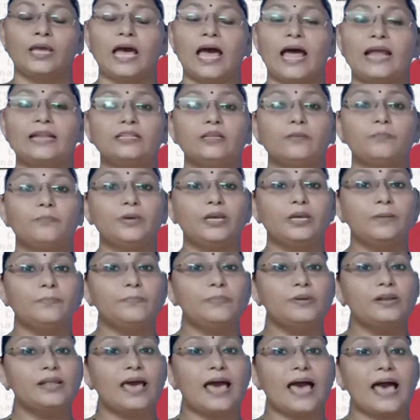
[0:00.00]
and the
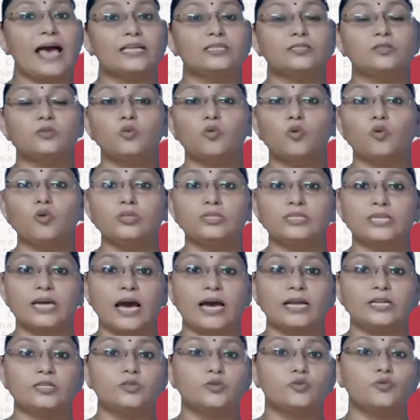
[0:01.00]
people has no
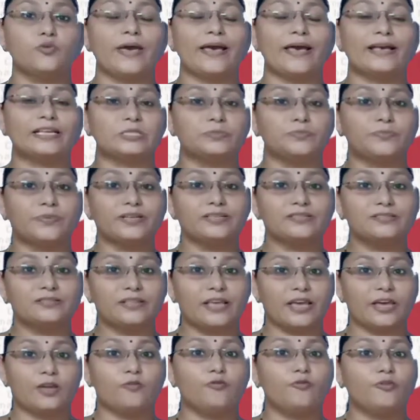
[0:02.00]
chance to express
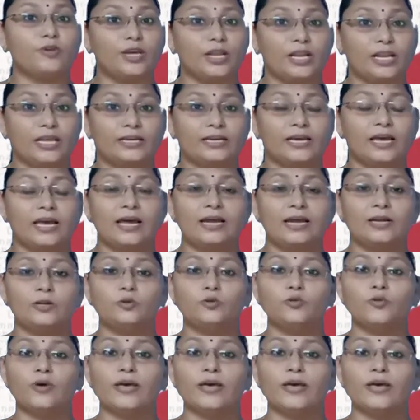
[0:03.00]
their feeling, to